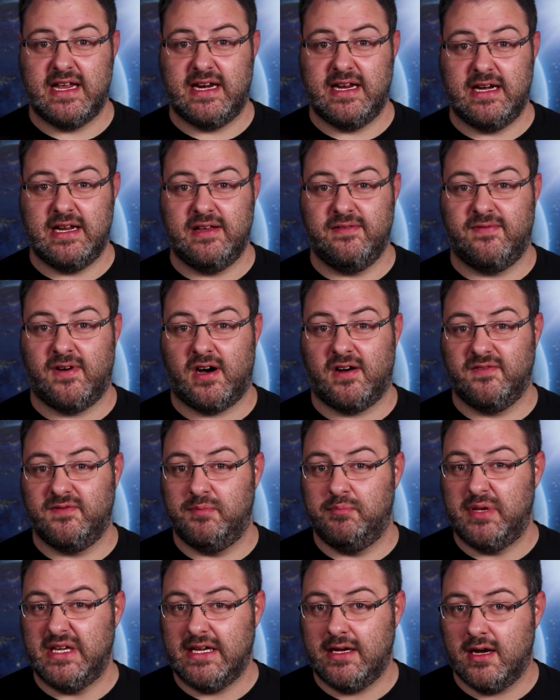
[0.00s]
that it
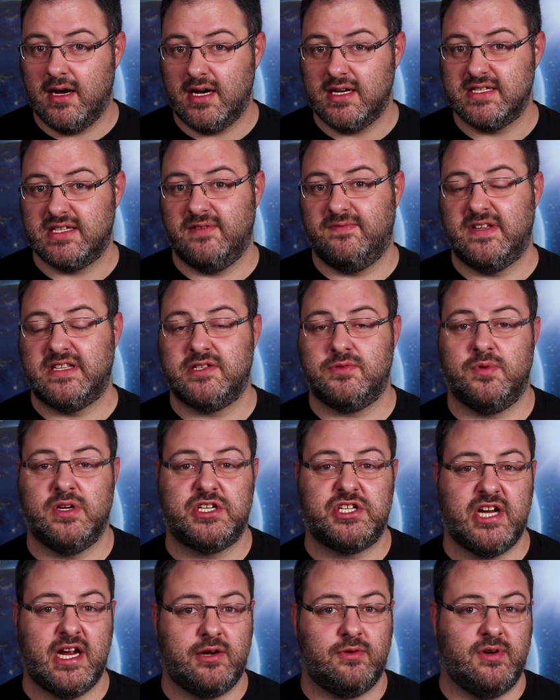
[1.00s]
evolved because of its
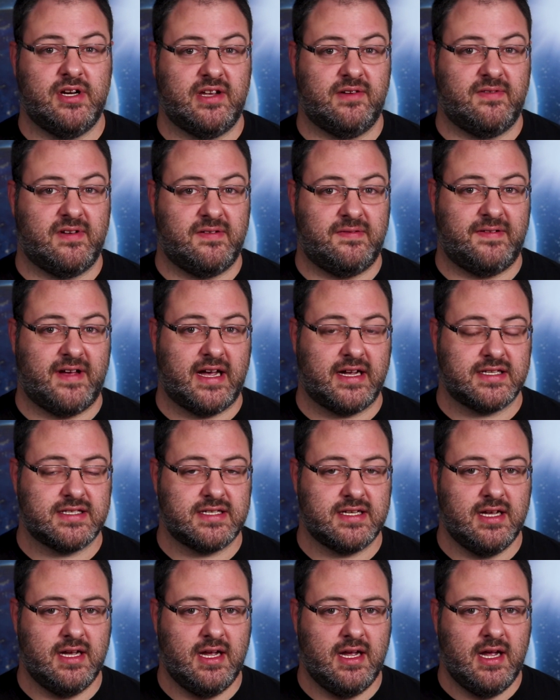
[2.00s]
regenerative
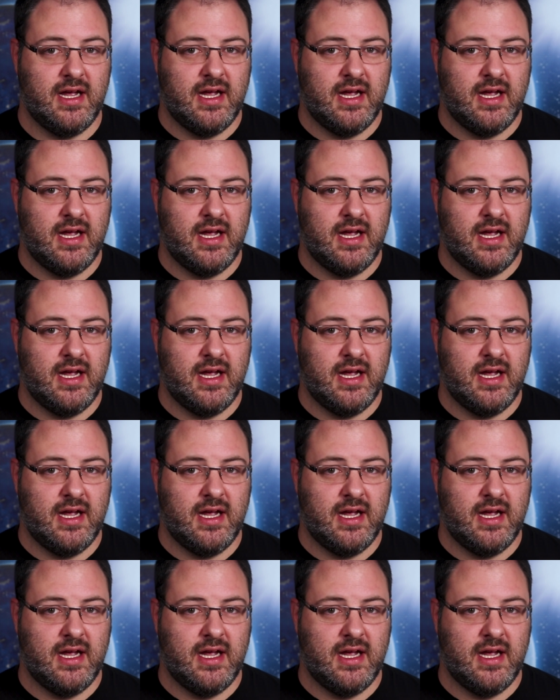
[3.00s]
effects.